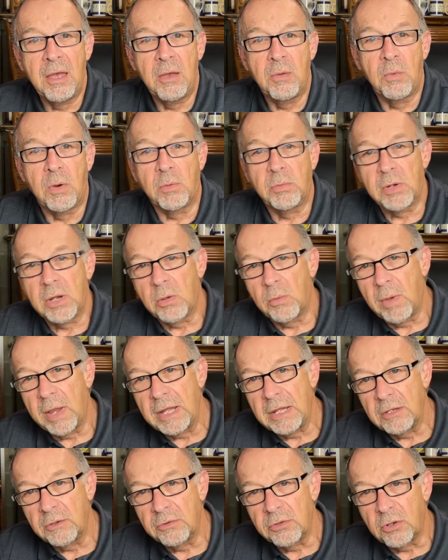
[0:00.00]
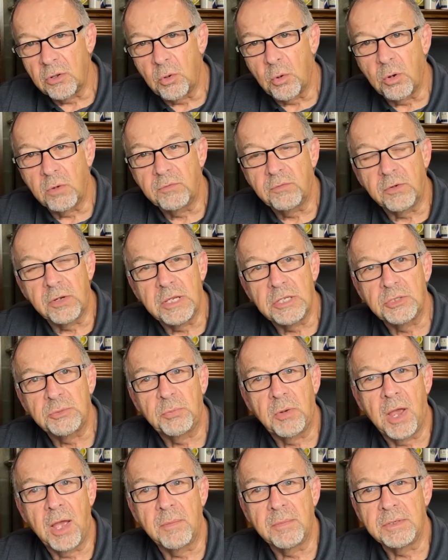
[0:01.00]
While we are waiting on the Lord for His
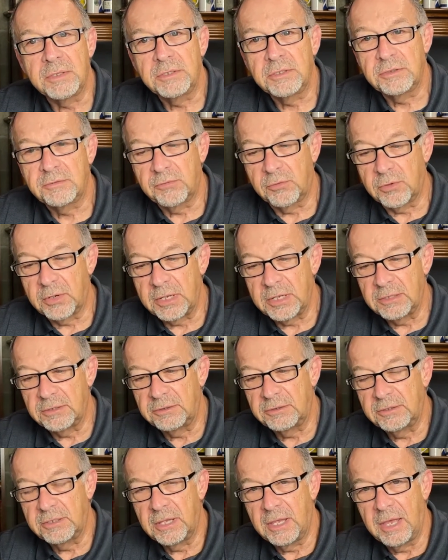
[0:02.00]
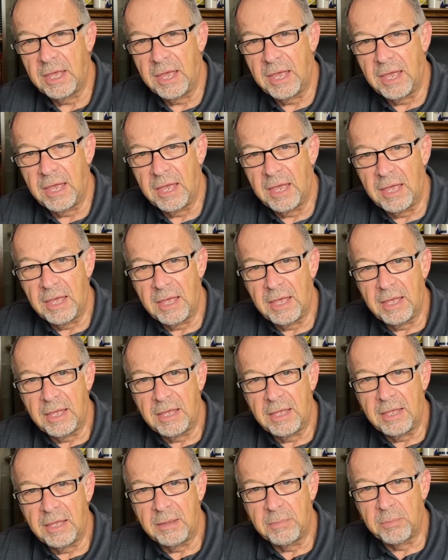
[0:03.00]
promise, for His
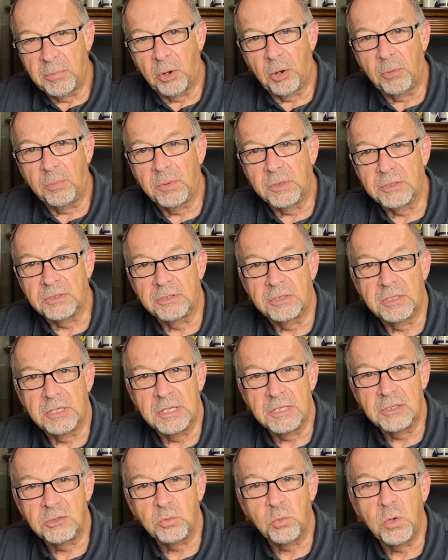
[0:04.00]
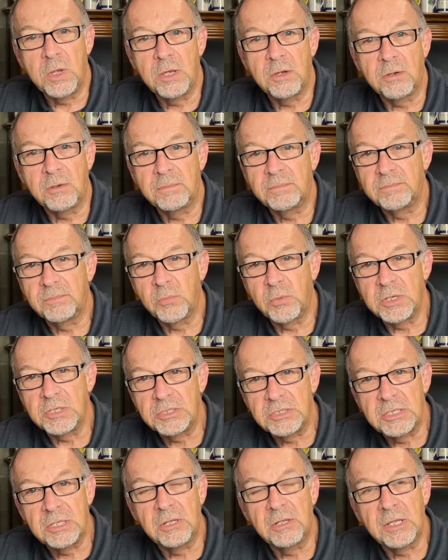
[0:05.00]
purpose, His will, we
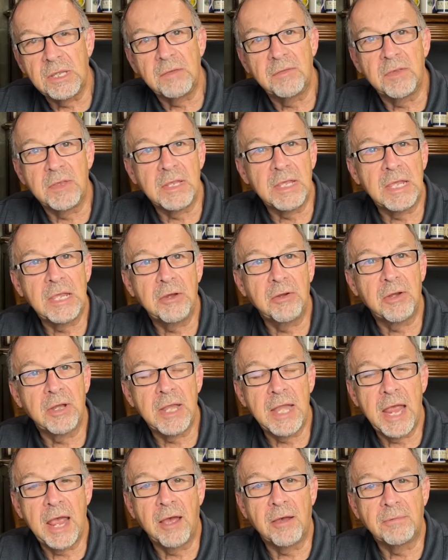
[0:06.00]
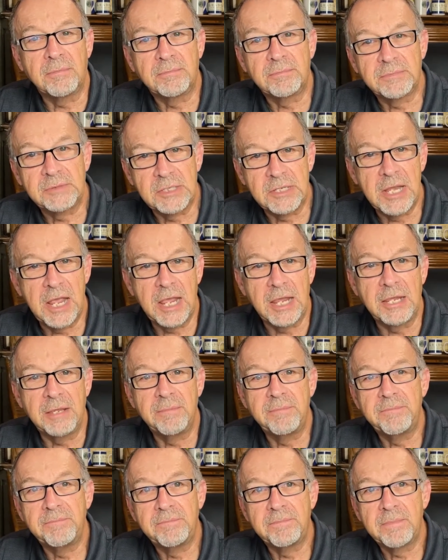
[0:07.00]
still live in the here and now, today,
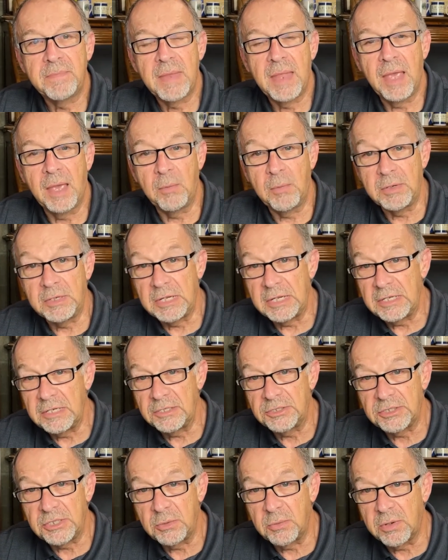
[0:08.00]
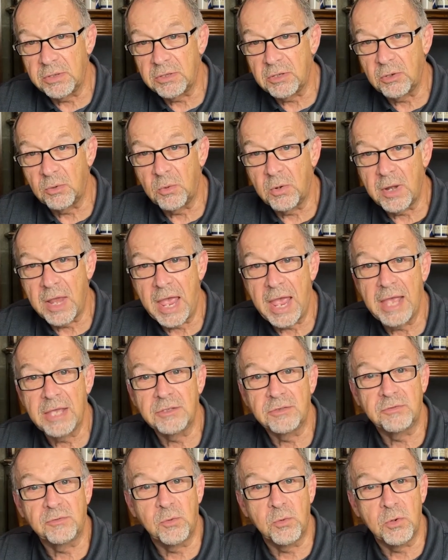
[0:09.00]
and we need to see what the Lord
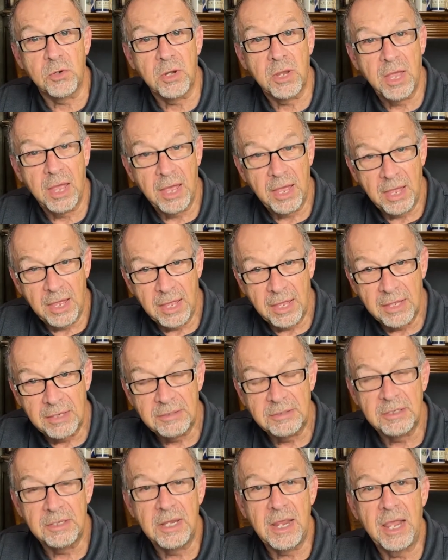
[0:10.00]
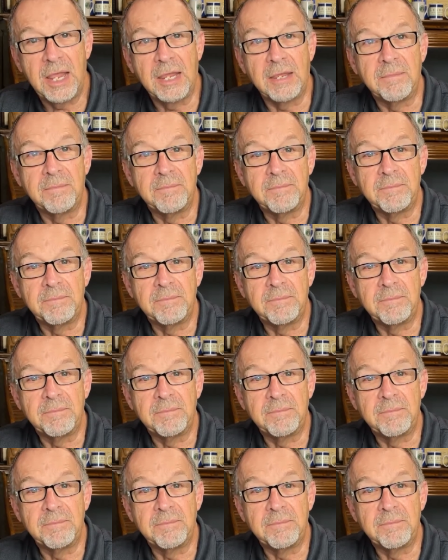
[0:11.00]
has for today.